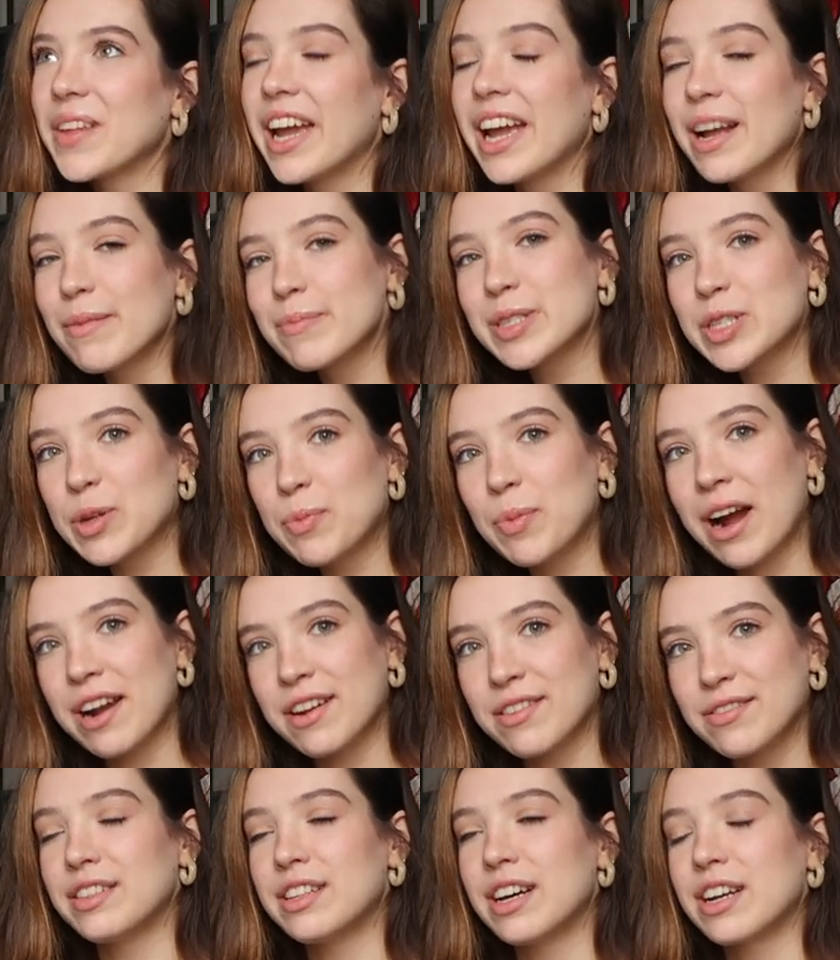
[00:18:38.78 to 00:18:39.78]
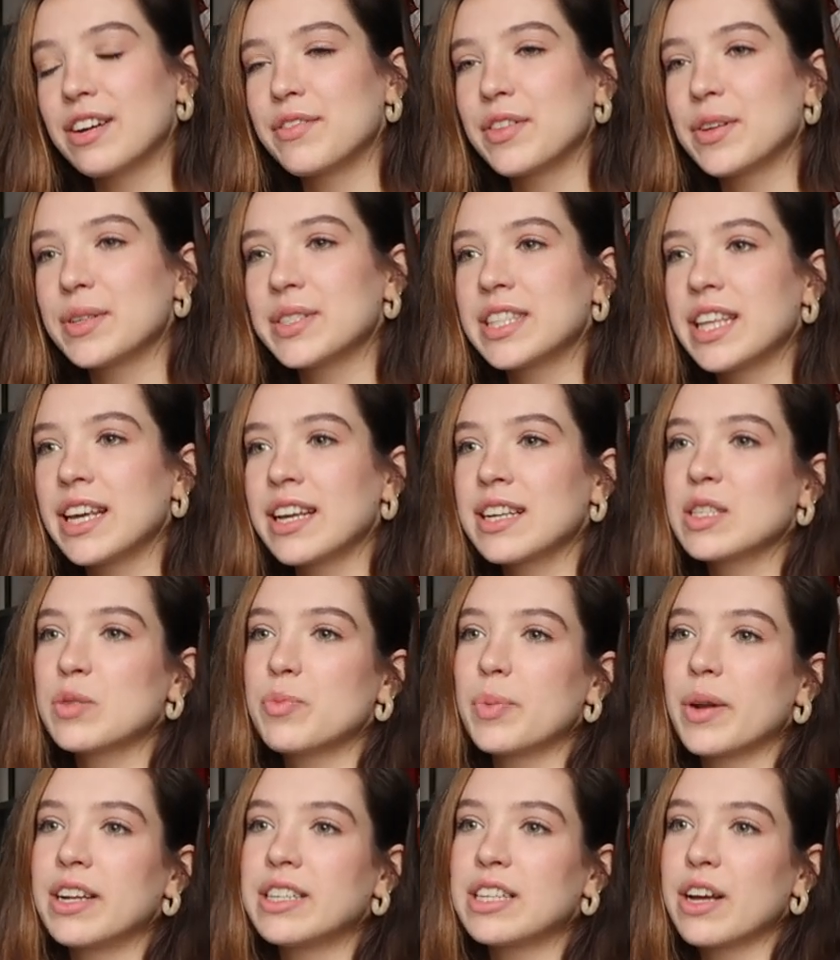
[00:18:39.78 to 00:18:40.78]
am still proud of a lot of those things,
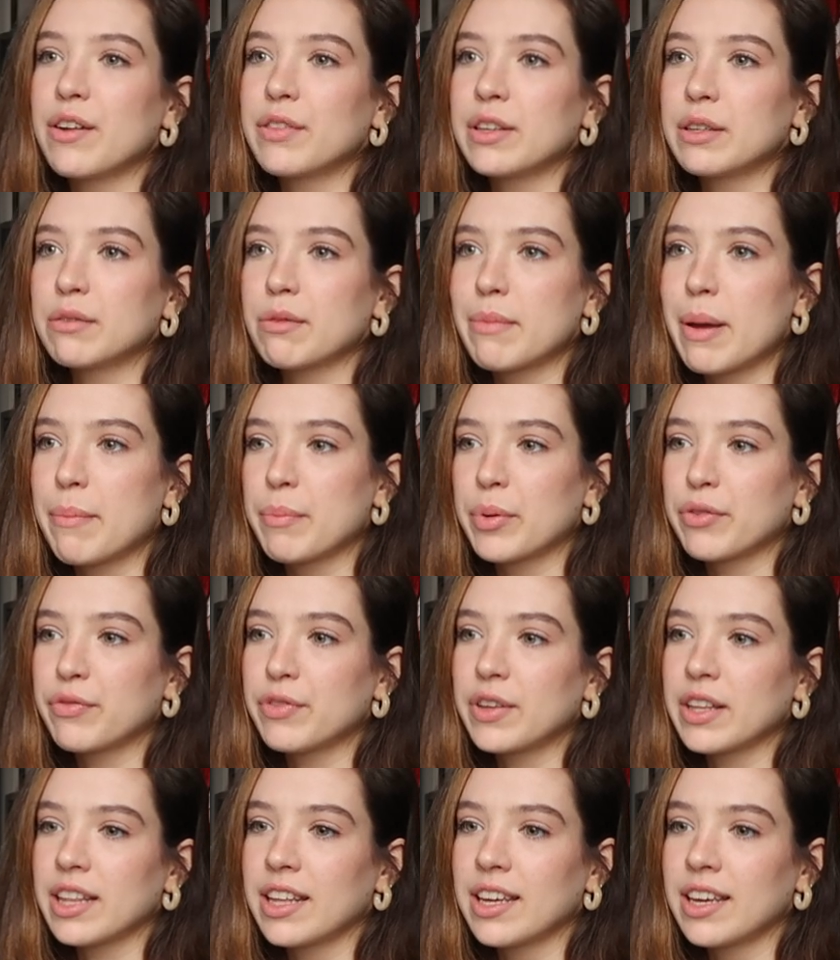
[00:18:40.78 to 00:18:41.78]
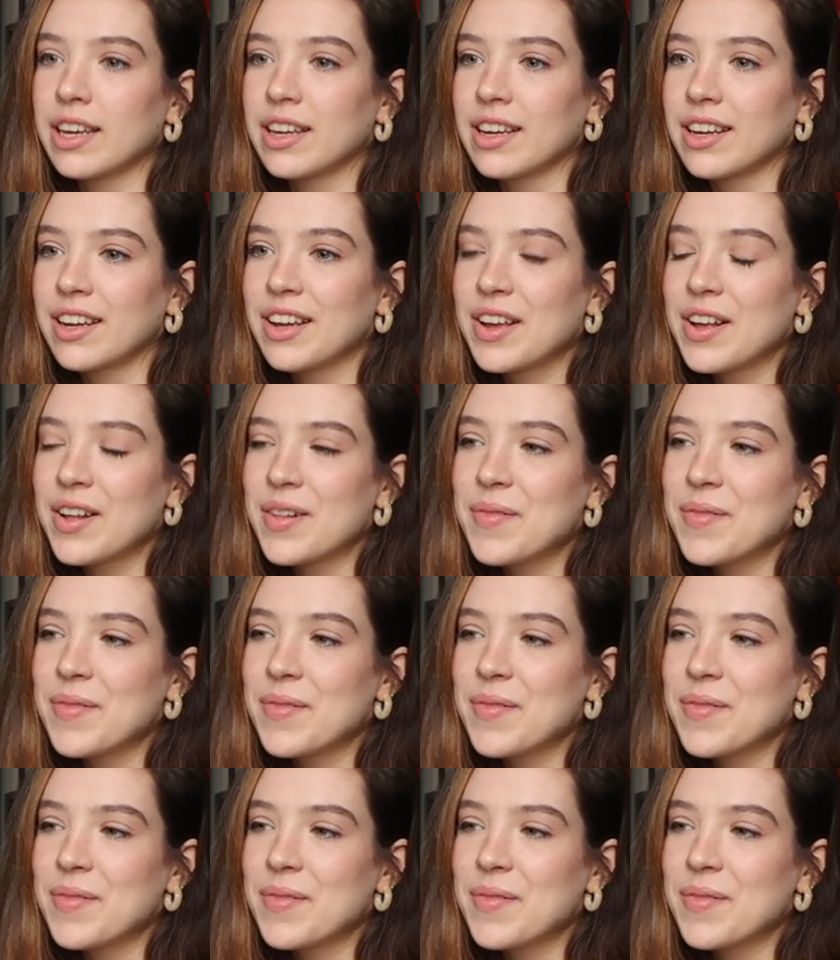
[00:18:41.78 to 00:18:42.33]
but I definitely remember feeling